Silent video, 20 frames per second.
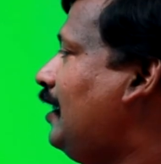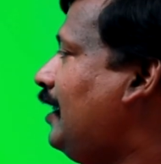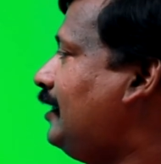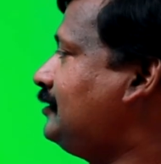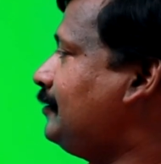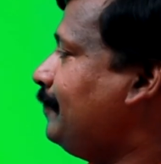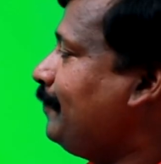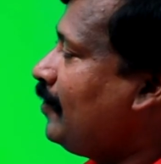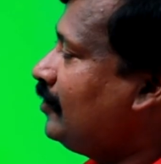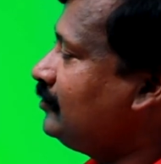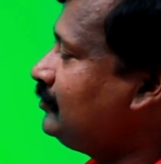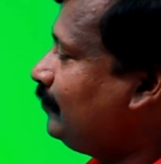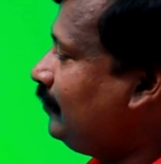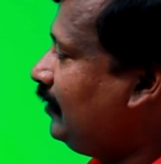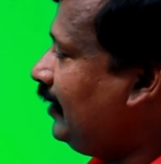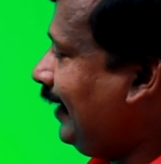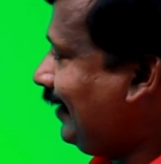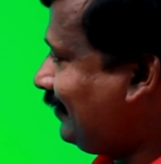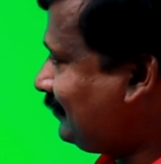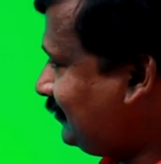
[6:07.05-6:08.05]
As a
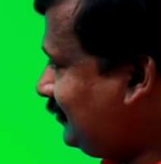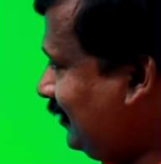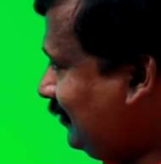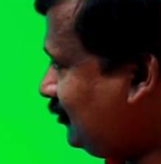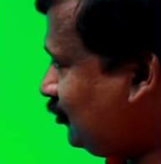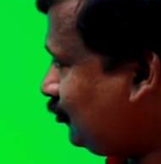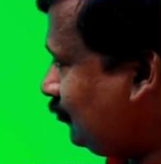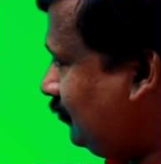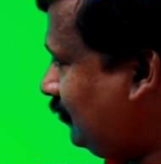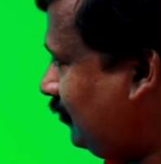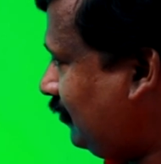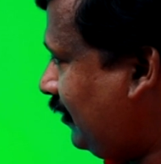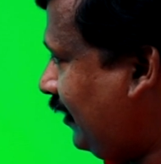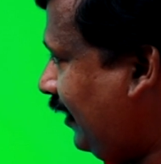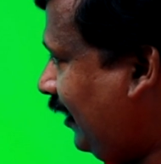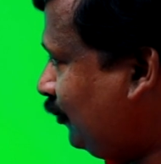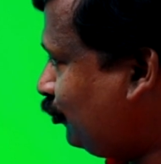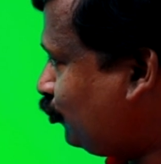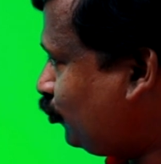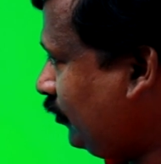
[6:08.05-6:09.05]
possible exit,
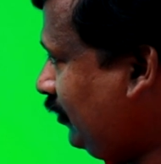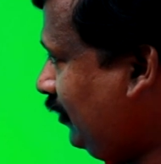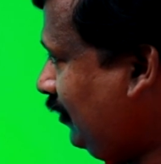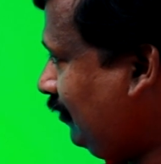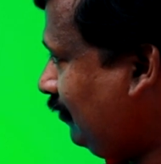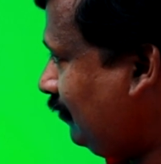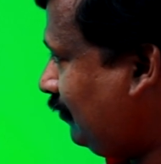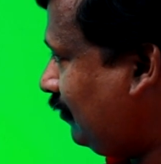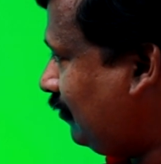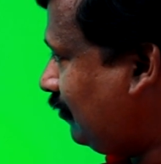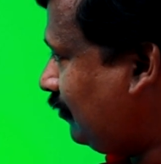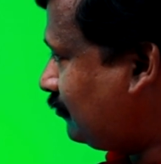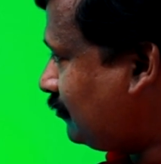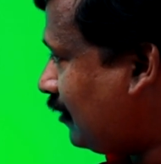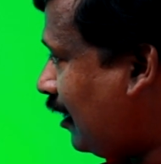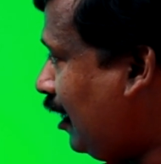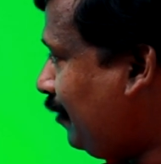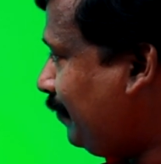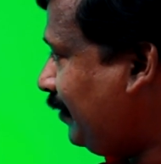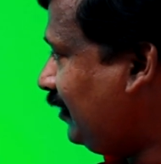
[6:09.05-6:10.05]
entry,
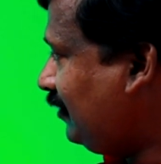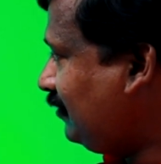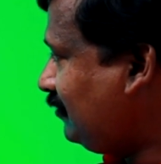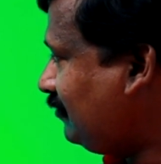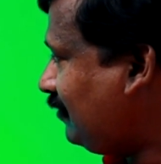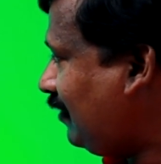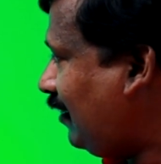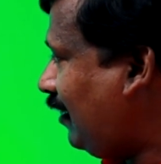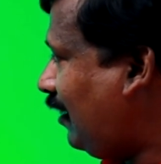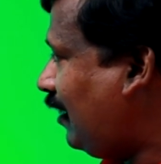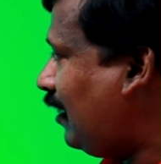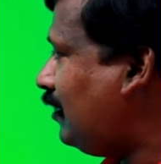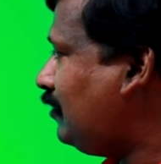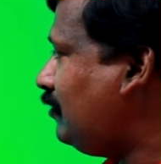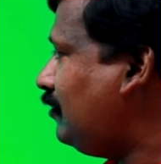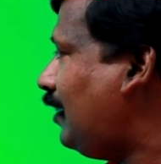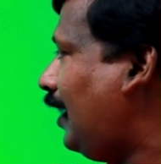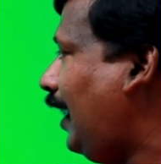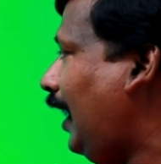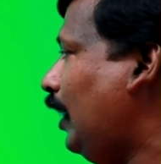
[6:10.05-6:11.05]
retirement,
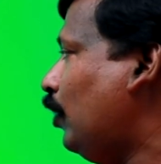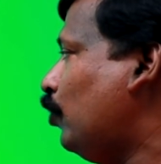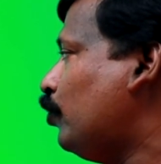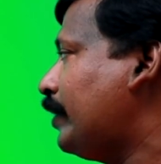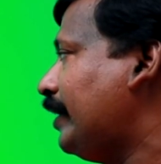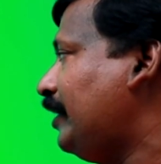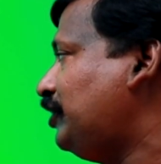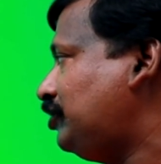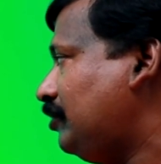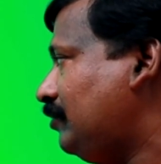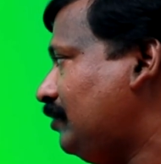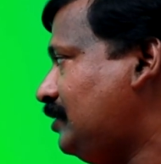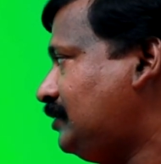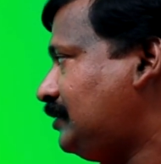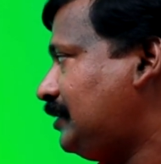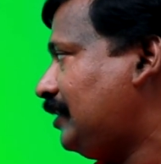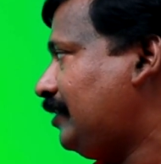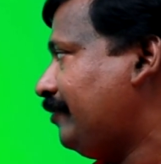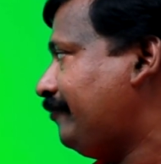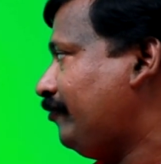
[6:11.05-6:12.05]
and allocation.
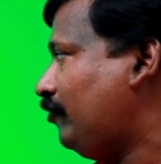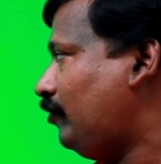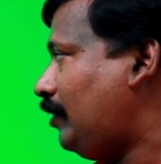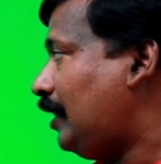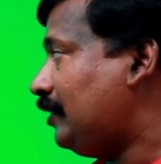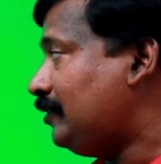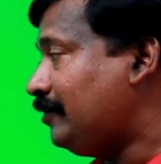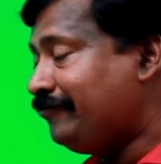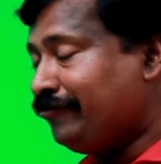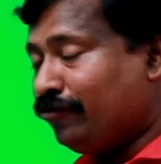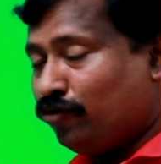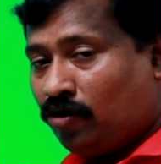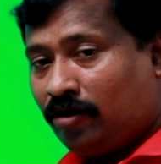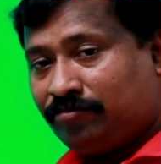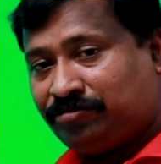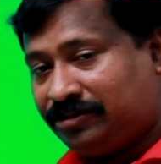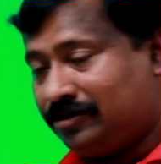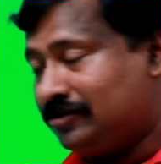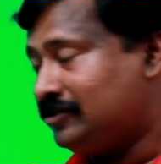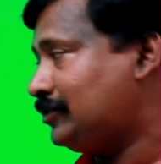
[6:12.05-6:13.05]
These are the other four
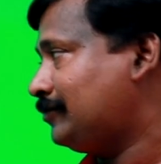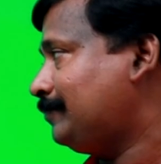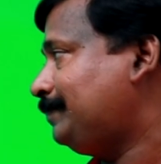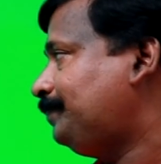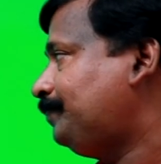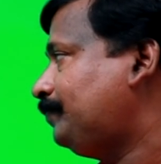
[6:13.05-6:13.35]
options.